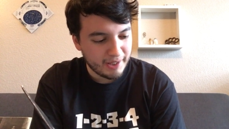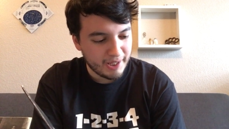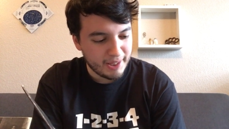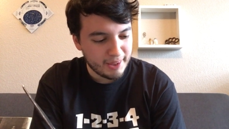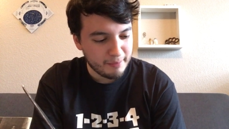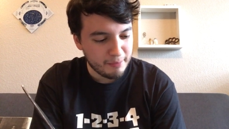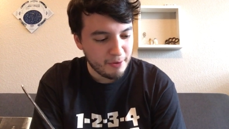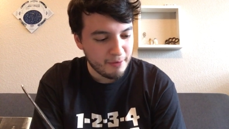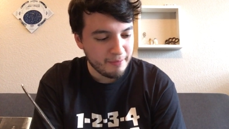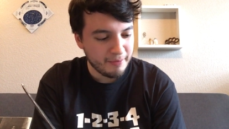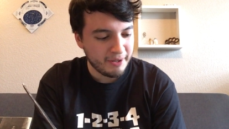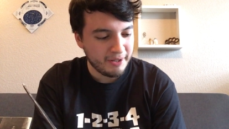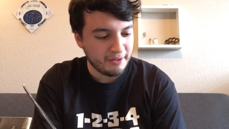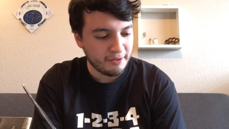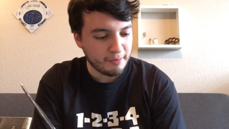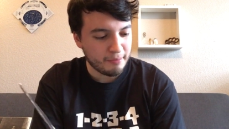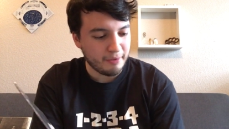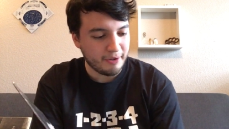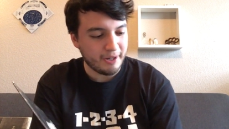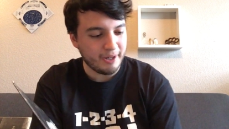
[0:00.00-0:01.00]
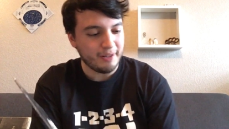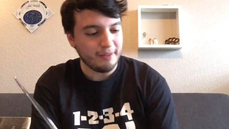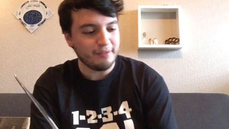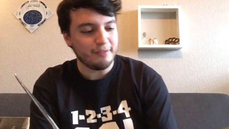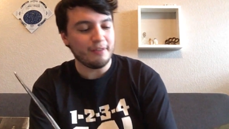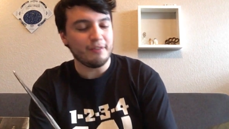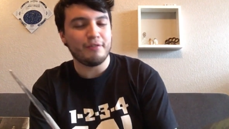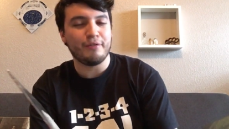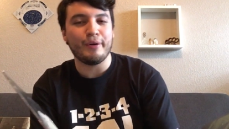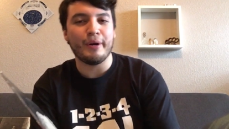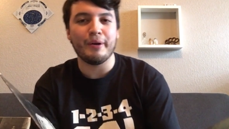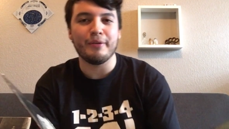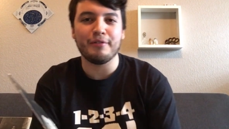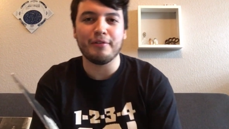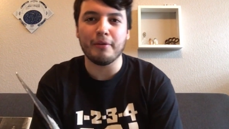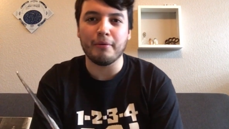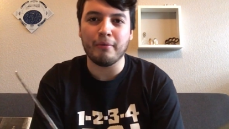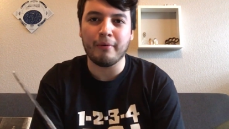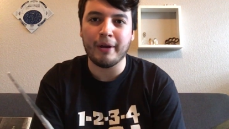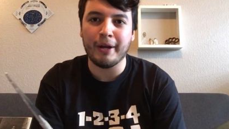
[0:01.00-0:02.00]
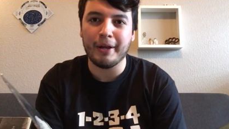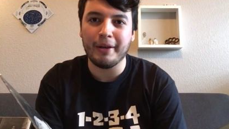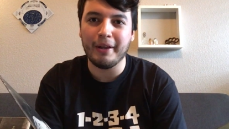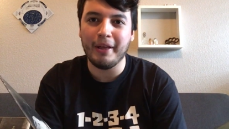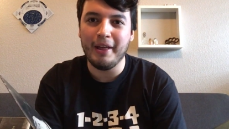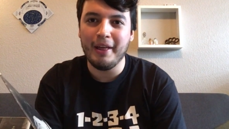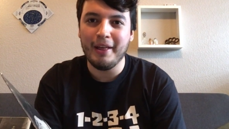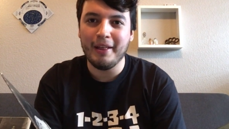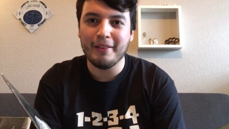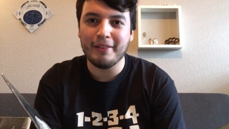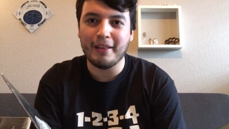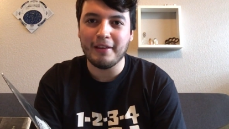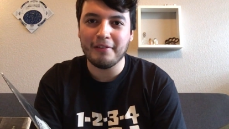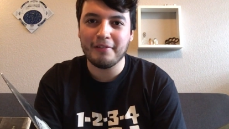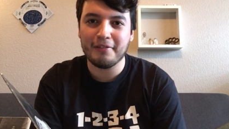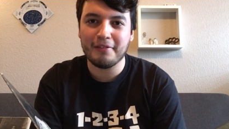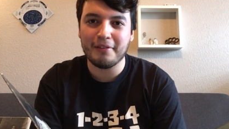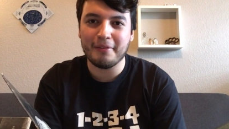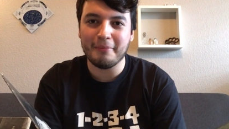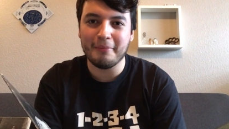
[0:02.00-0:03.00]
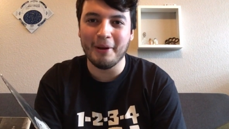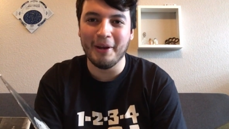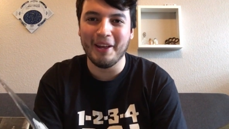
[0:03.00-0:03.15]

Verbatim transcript: and the movement in your brain sends you out into the rain. That's some